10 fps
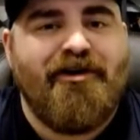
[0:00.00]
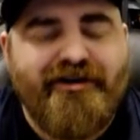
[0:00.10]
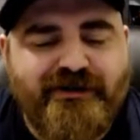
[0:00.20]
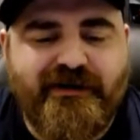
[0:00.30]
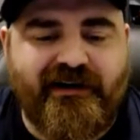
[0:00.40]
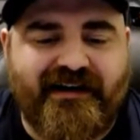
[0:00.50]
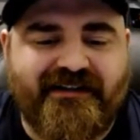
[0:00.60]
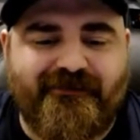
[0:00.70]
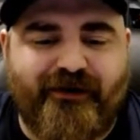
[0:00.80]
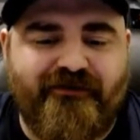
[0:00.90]
to your
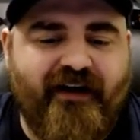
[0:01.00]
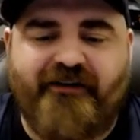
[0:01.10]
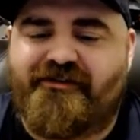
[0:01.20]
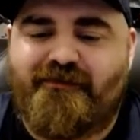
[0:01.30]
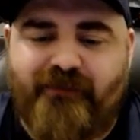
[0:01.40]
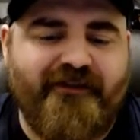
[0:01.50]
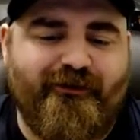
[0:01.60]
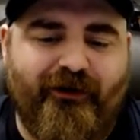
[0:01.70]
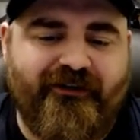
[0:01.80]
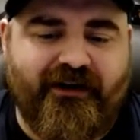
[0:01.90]
LinkedIn profile to spread the
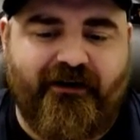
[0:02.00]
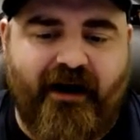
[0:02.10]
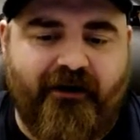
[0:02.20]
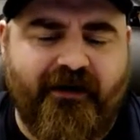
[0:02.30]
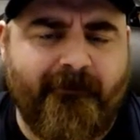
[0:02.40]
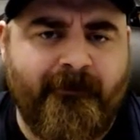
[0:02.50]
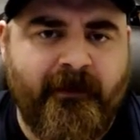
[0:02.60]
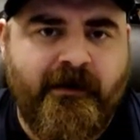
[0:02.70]
word that you're hiring.